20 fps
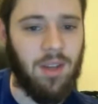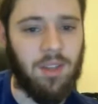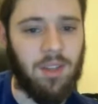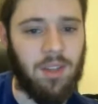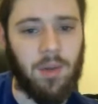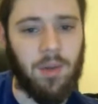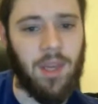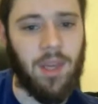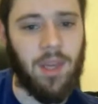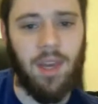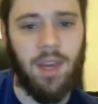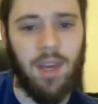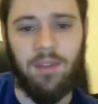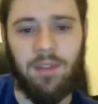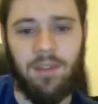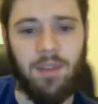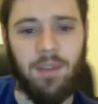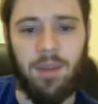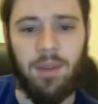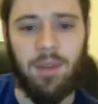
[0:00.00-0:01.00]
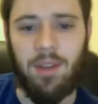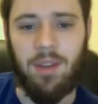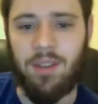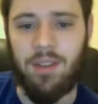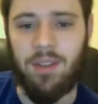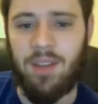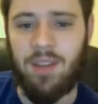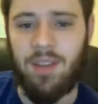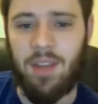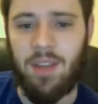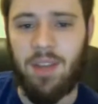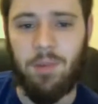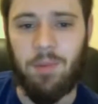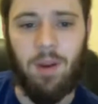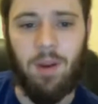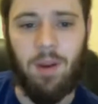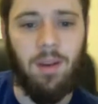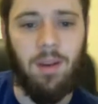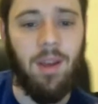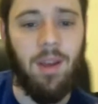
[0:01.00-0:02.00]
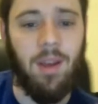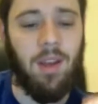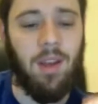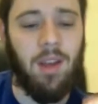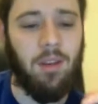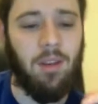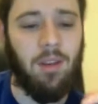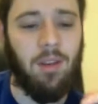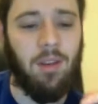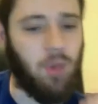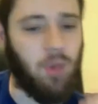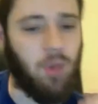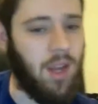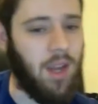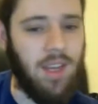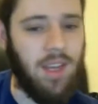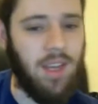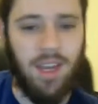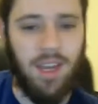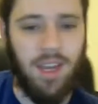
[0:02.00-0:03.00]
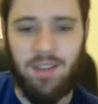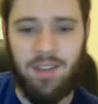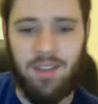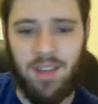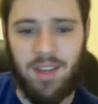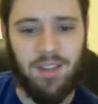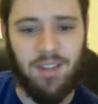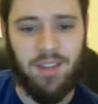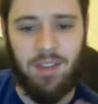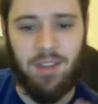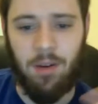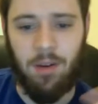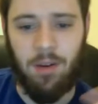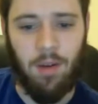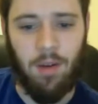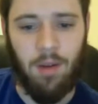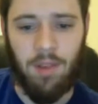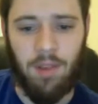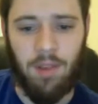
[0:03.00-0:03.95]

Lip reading: So again, if something doesn't test well, try again, test other